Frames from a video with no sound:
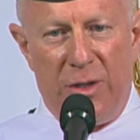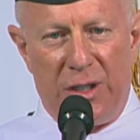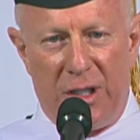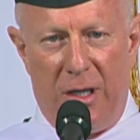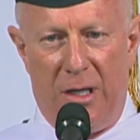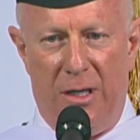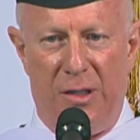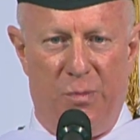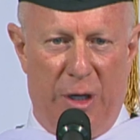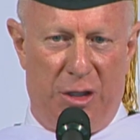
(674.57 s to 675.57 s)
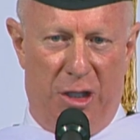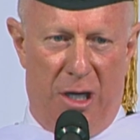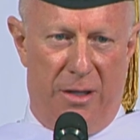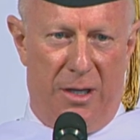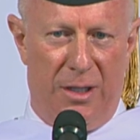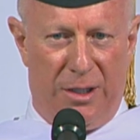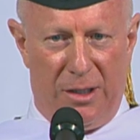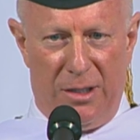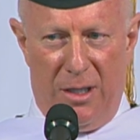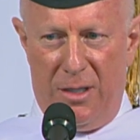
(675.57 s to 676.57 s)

He's sitting in his big chair that he sits in